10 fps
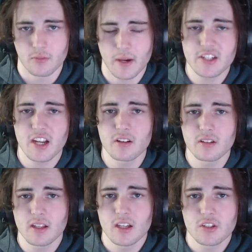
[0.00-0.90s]
My
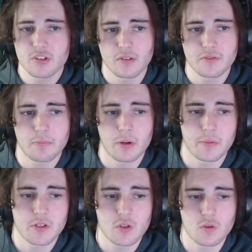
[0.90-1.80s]
channel serves the
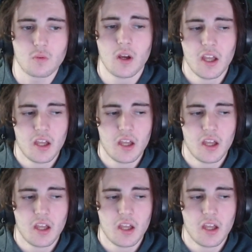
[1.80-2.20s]
purpose to